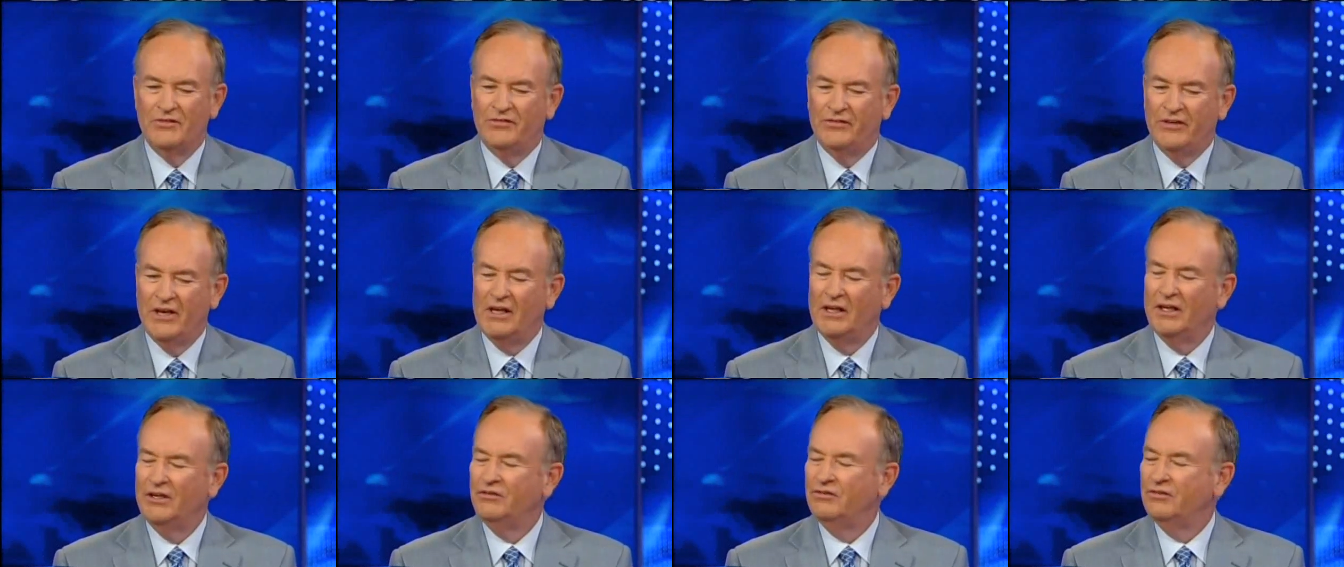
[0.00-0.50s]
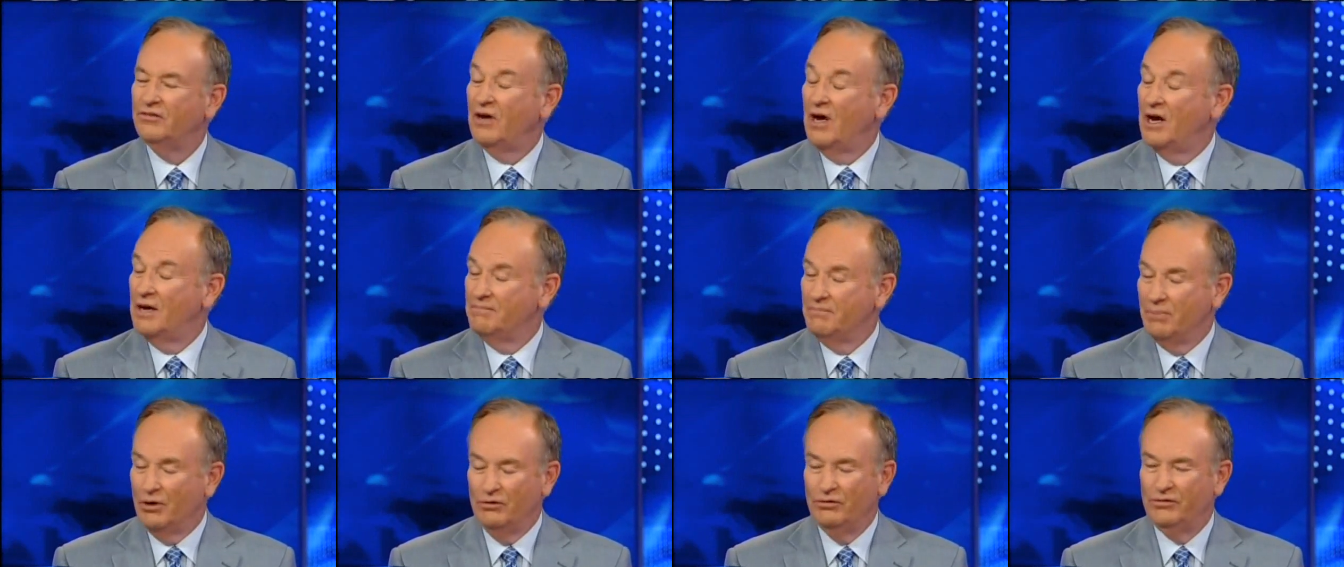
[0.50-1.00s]
Zealots
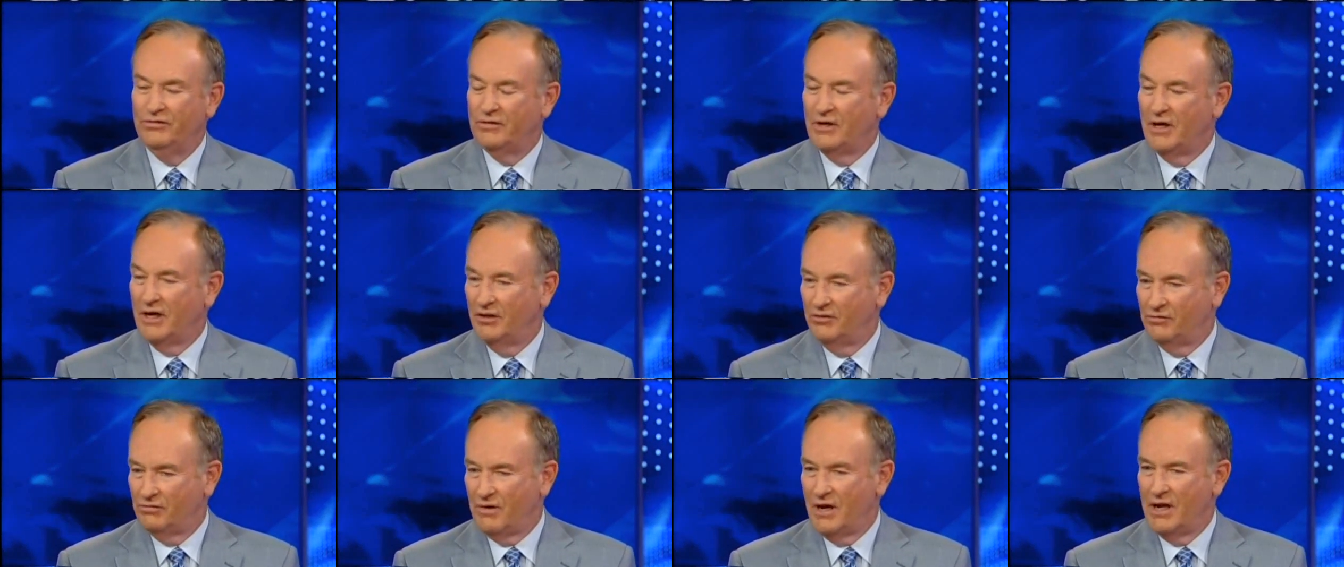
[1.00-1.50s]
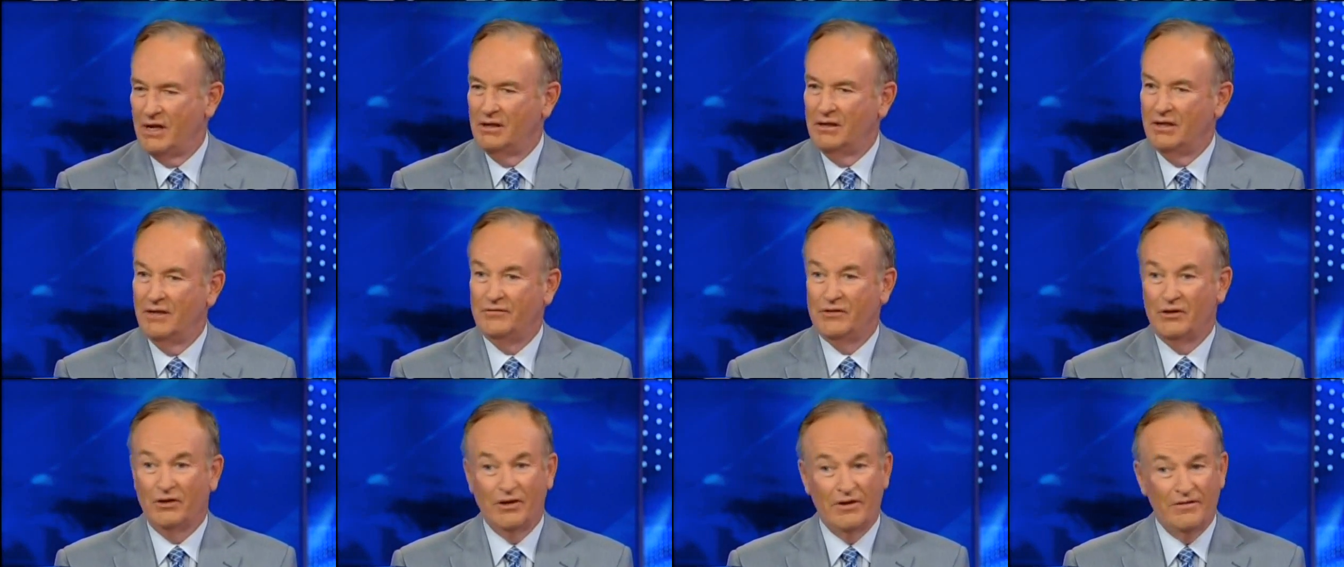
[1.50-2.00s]
on both sides, right and
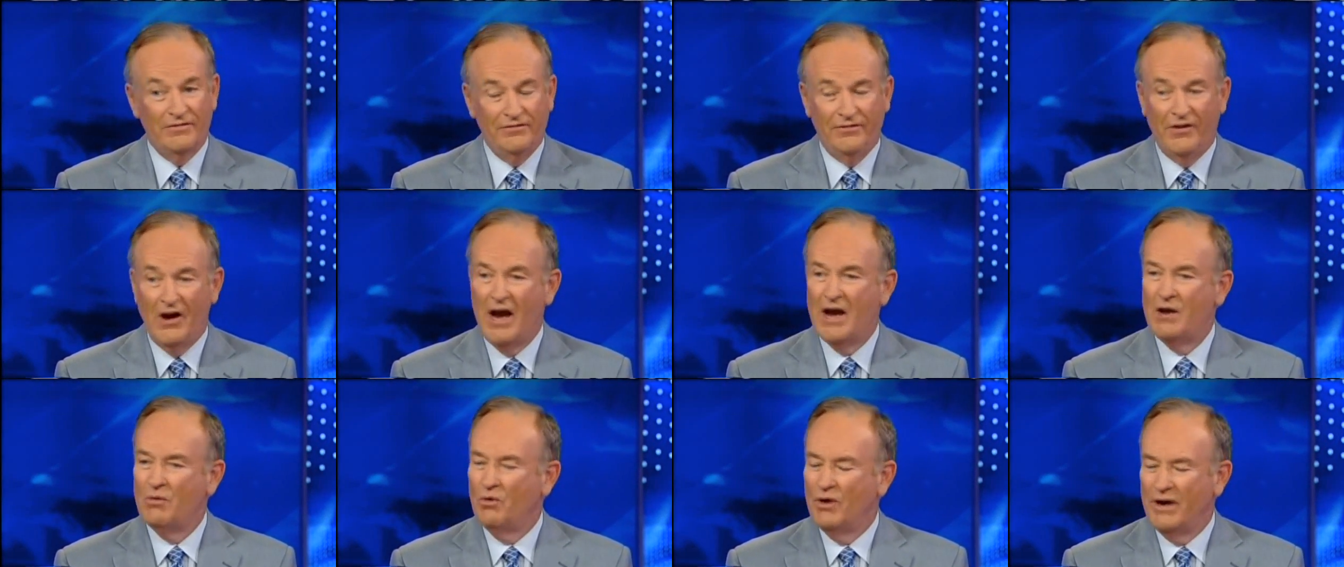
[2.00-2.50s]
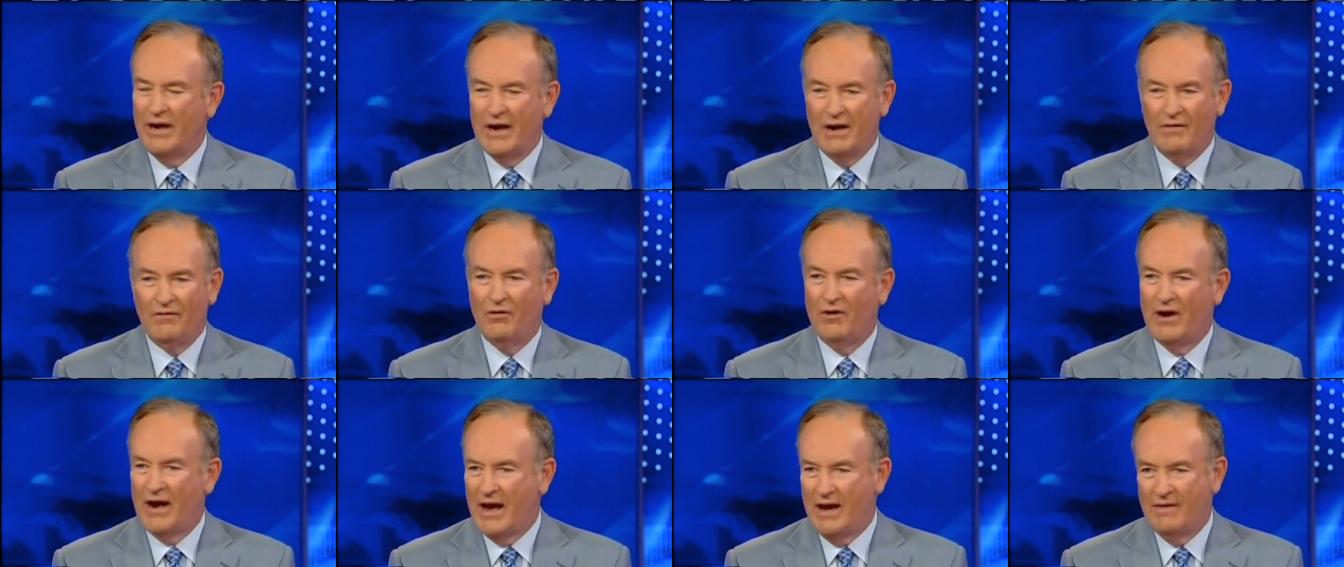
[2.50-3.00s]
left, are going to find
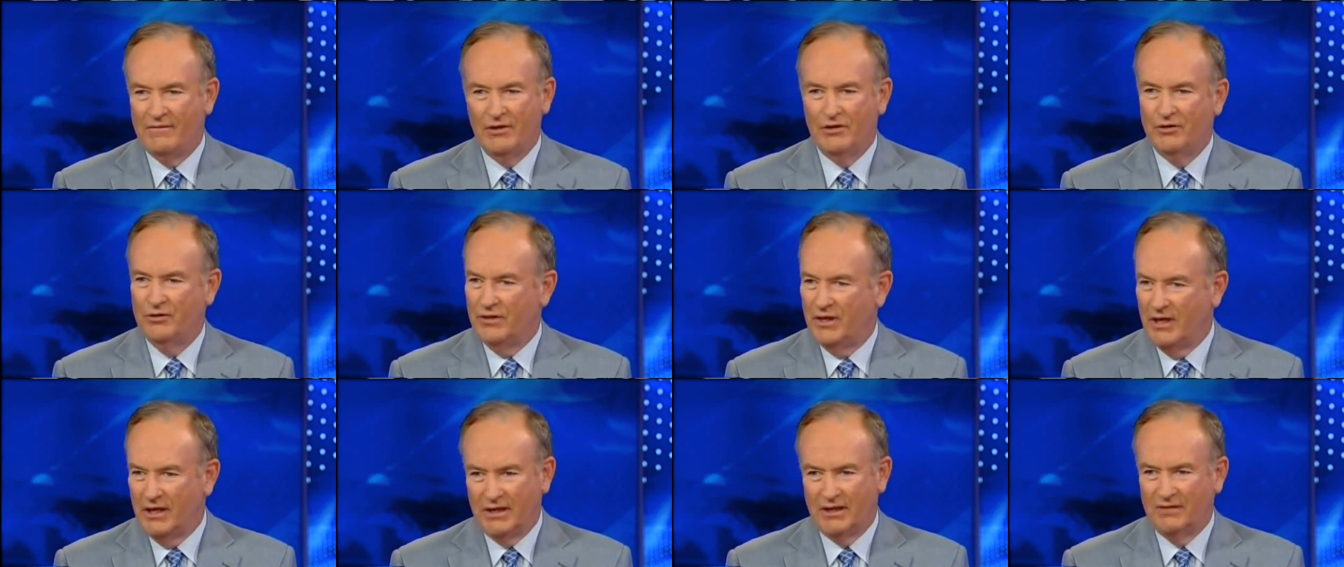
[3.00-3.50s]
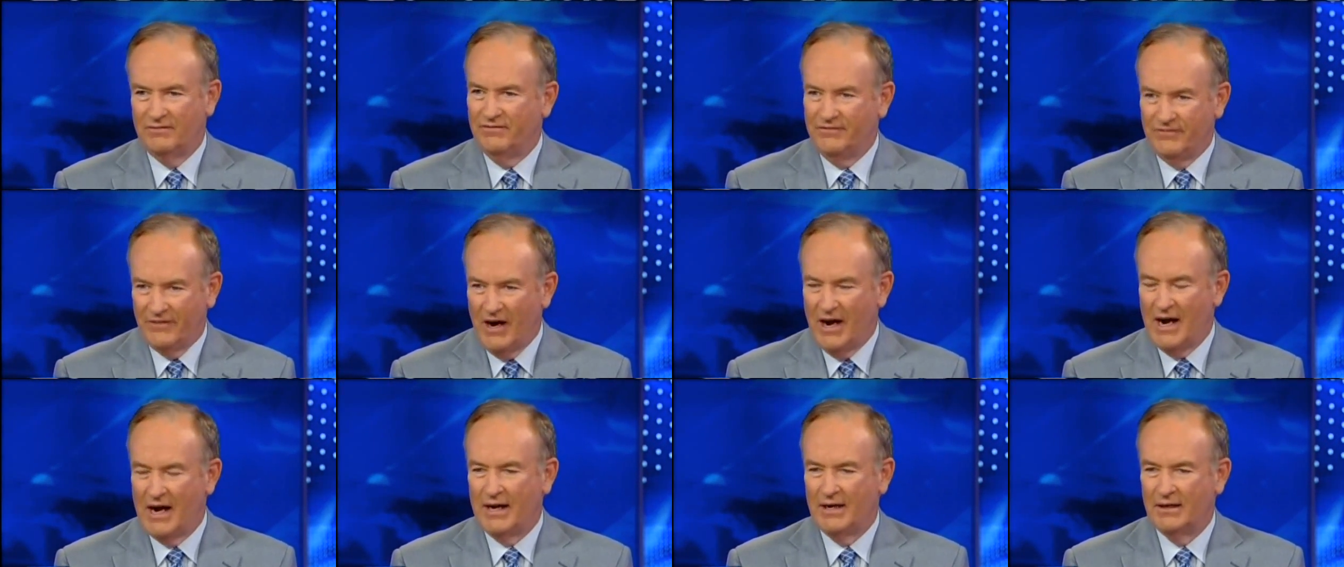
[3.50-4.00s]
whatever avenue they can
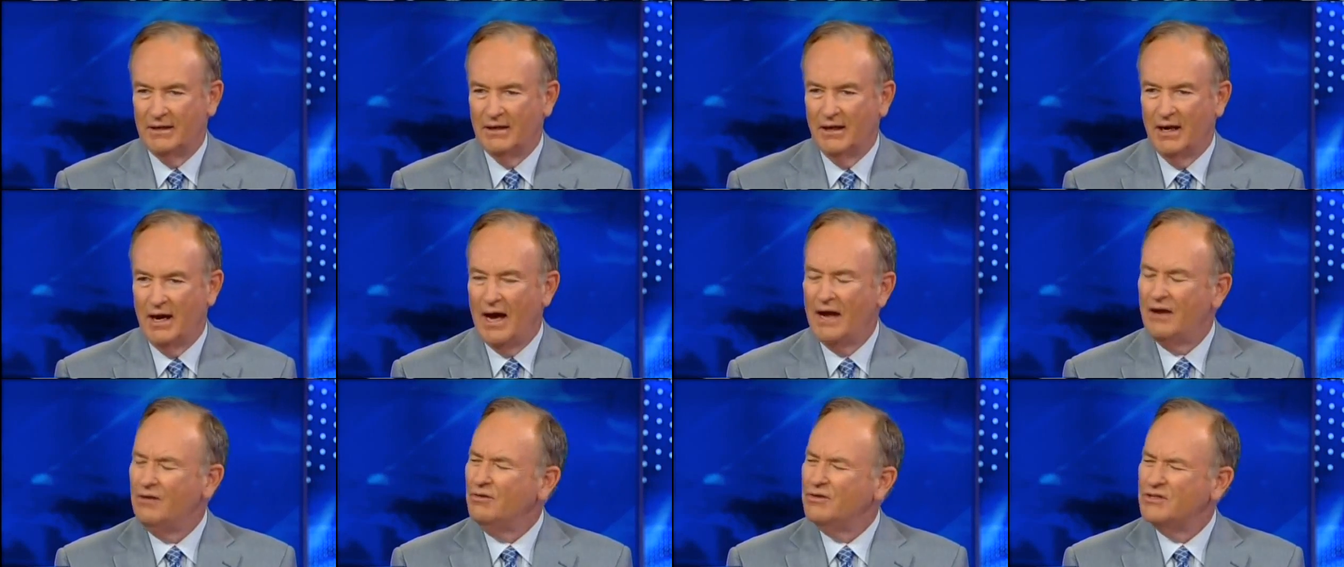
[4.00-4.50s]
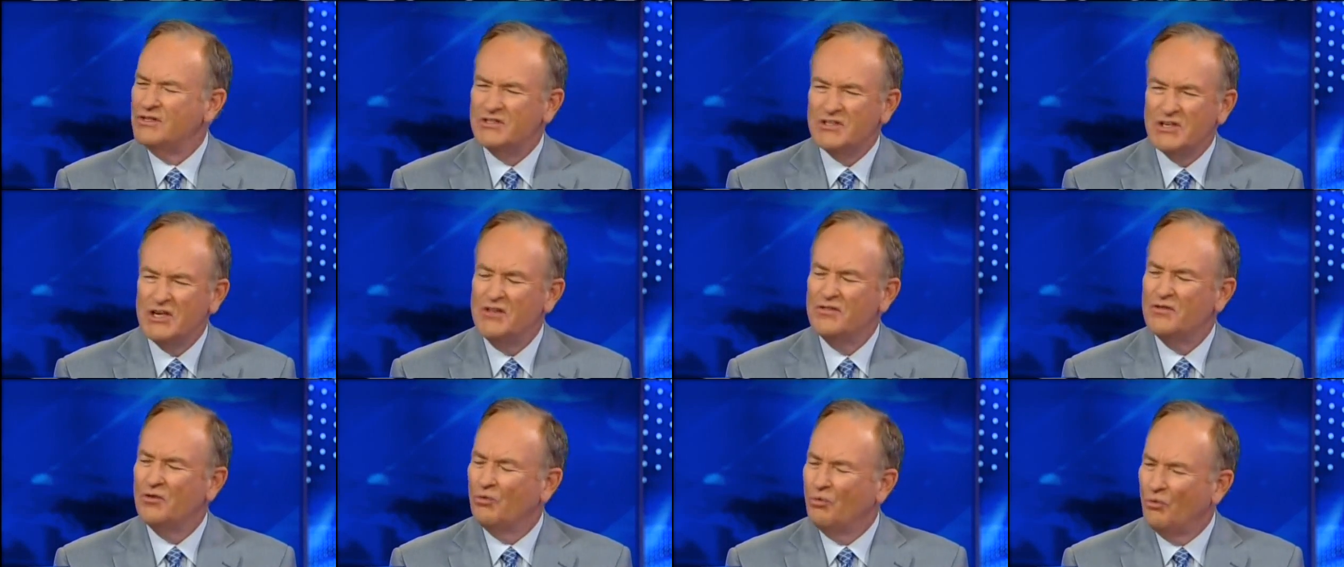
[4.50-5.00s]
find. I don't
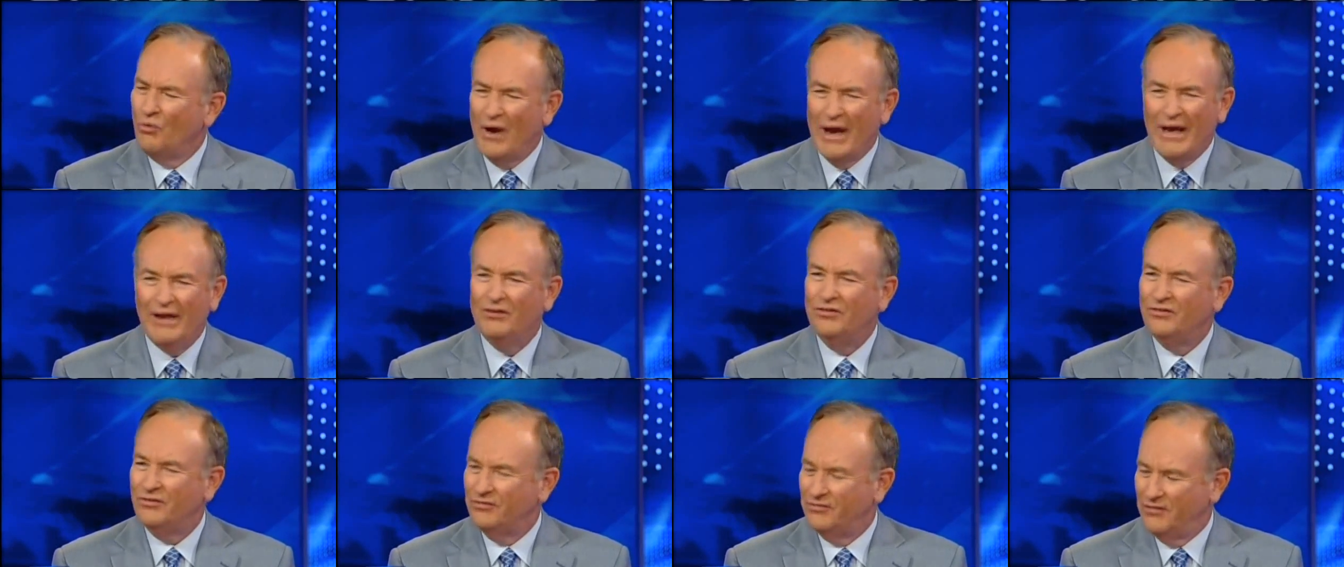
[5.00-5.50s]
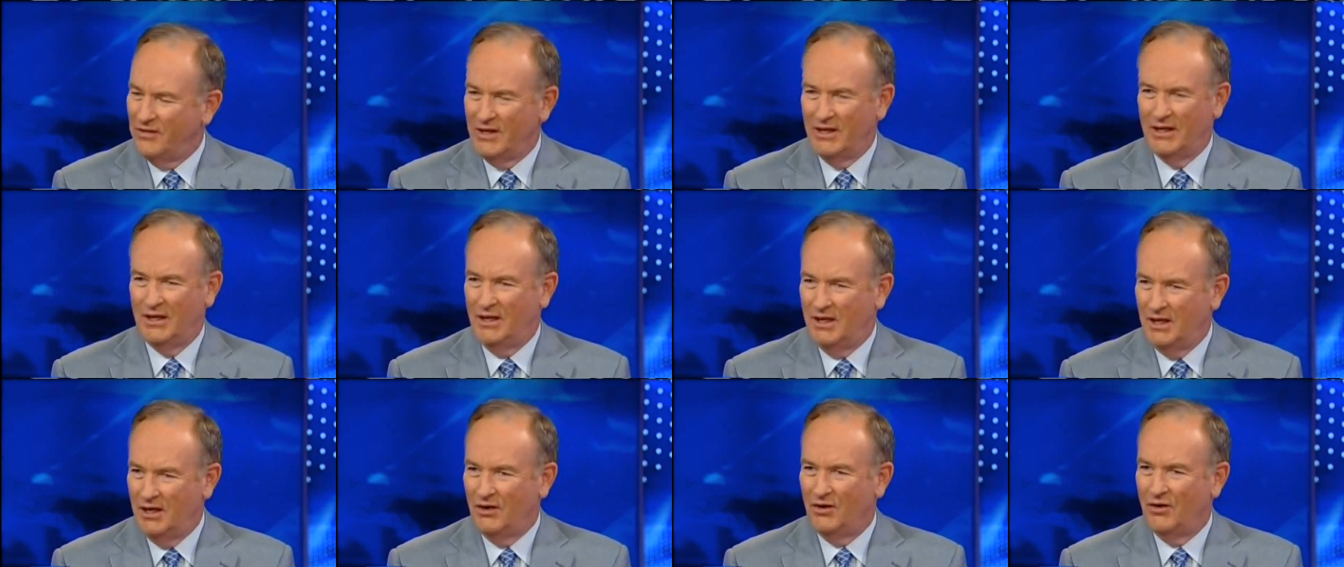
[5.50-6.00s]
see the race
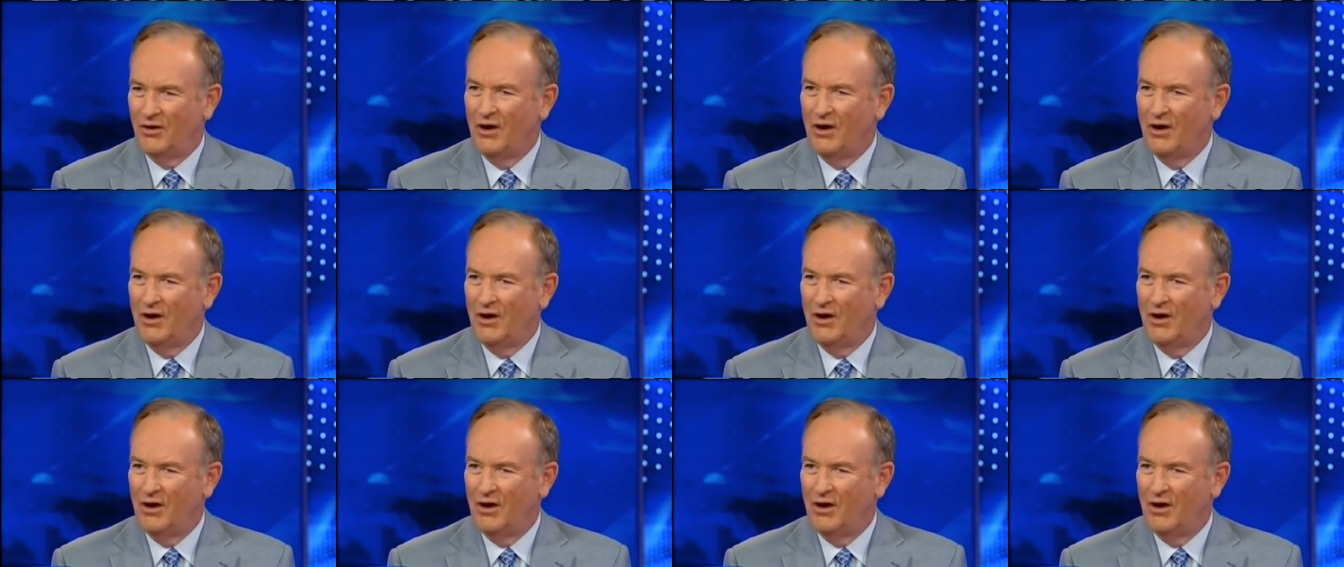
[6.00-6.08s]
thing here.